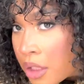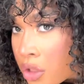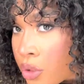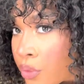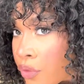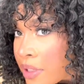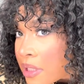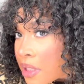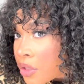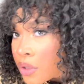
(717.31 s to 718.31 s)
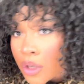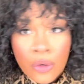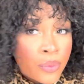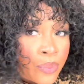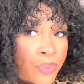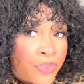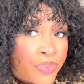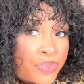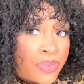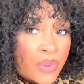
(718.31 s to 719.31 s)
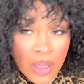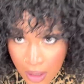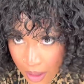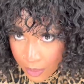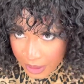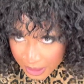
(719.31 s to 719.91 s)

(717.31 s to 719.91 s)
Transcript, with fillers: too frizzy, you know. But